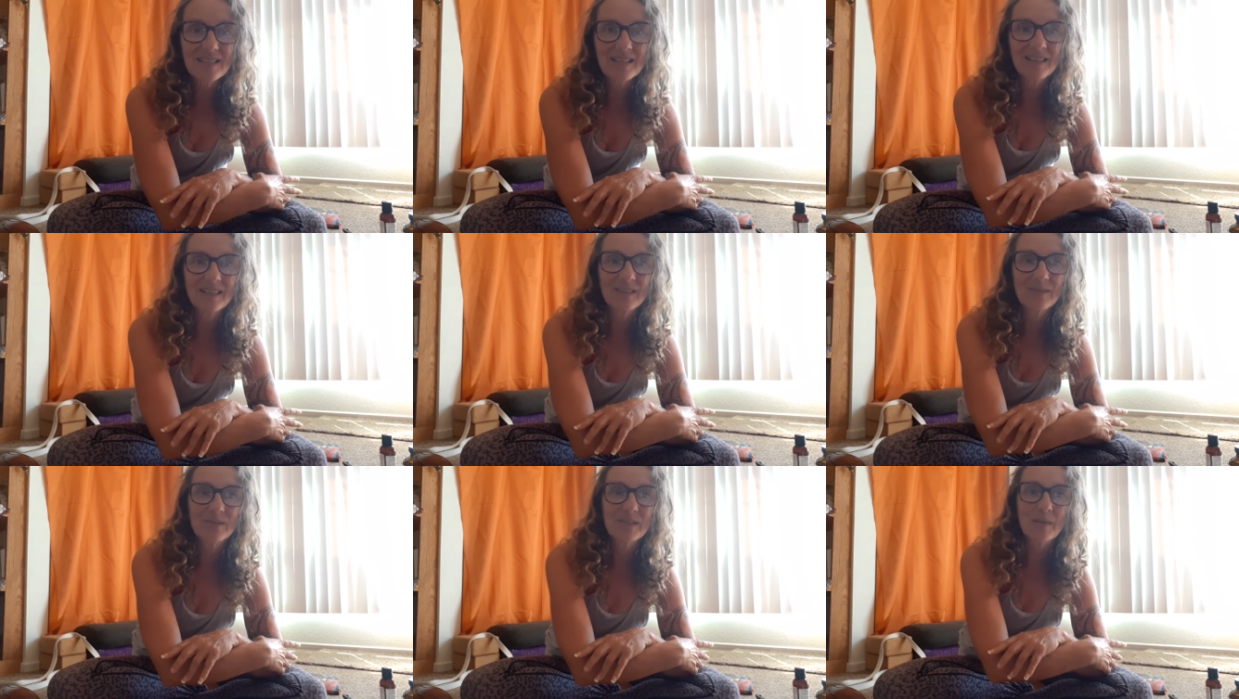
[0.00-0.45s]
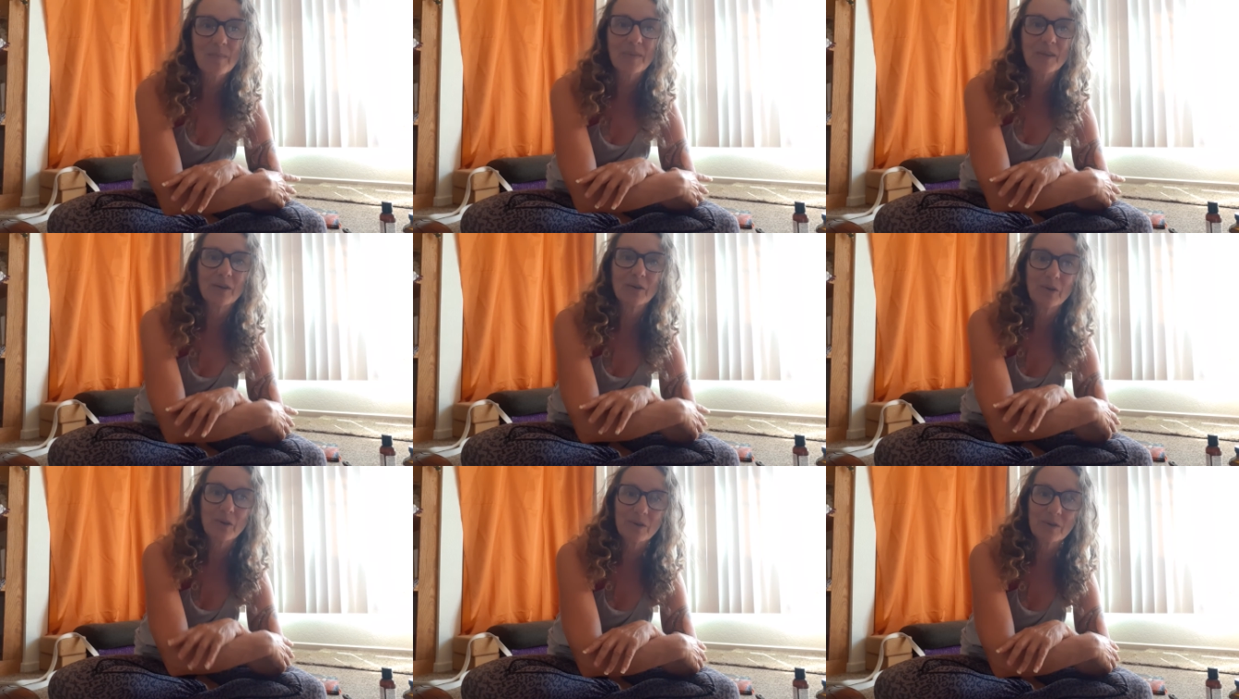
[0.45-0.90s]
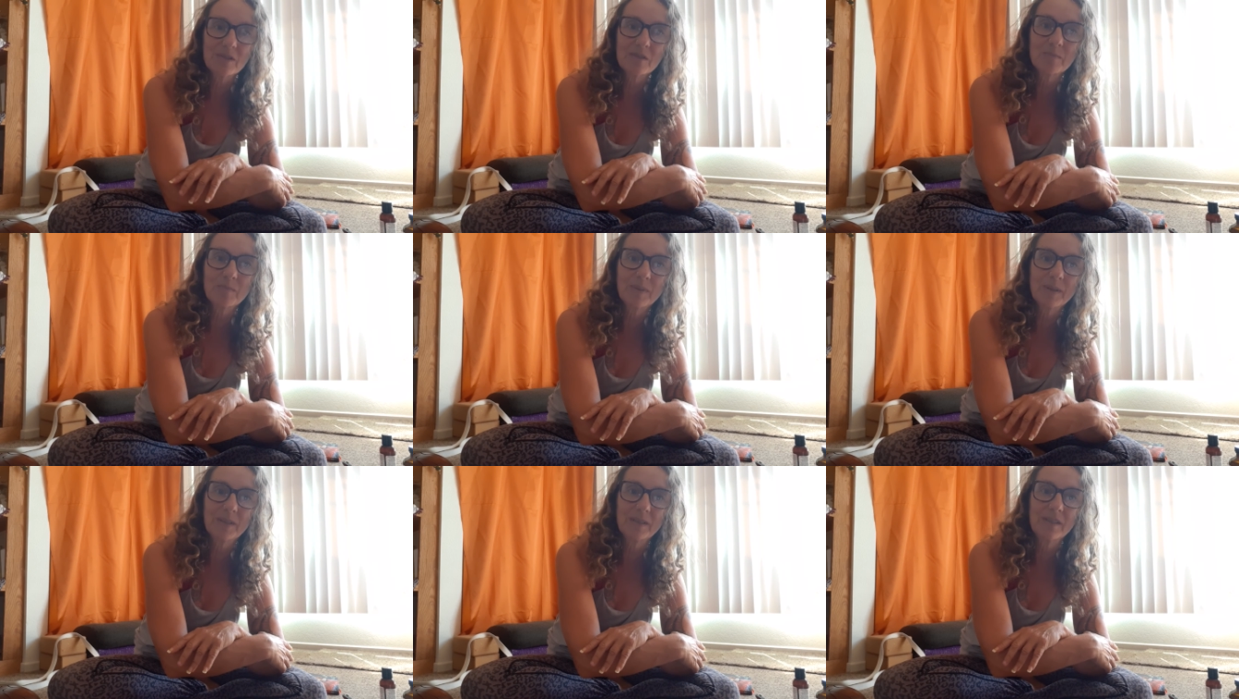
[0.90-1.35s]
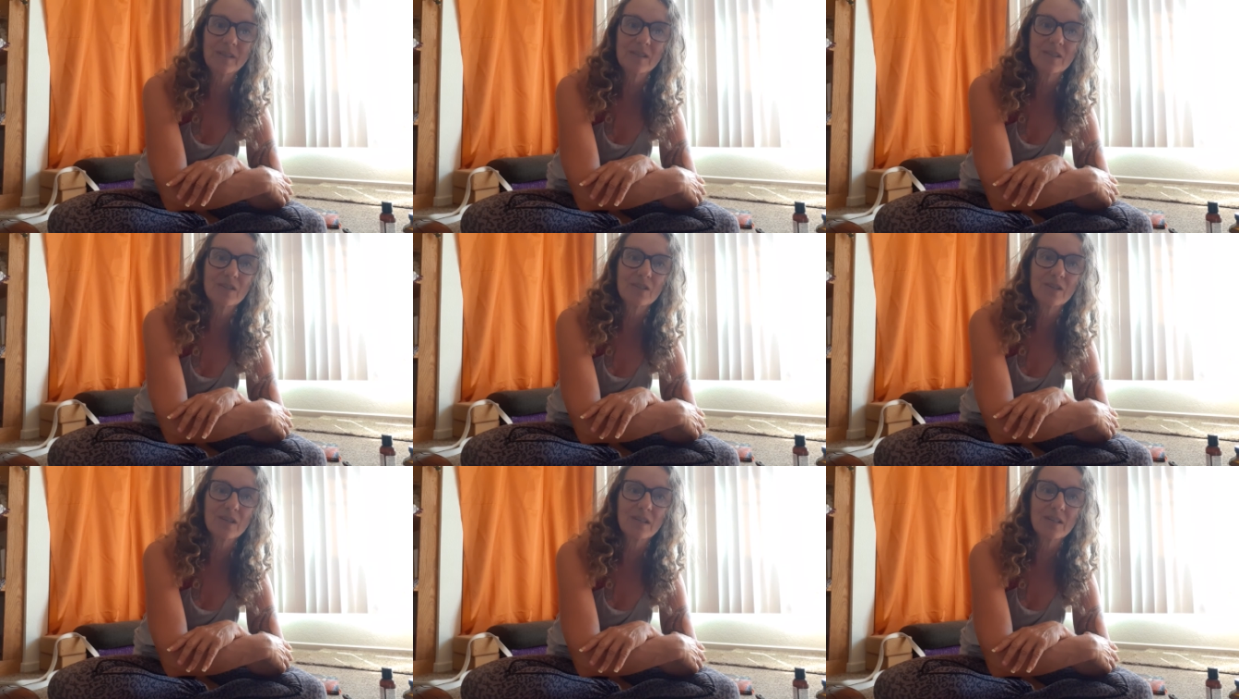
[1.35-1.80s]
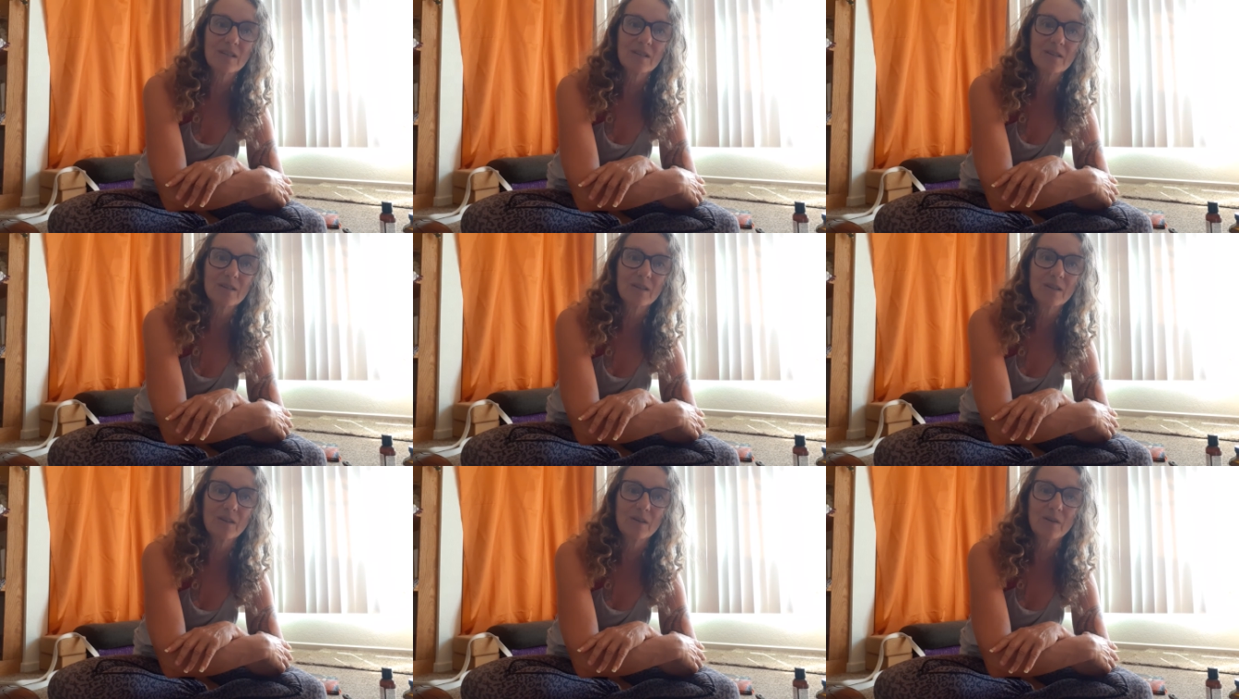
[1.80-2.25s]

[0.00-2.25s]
and if something hurts, please just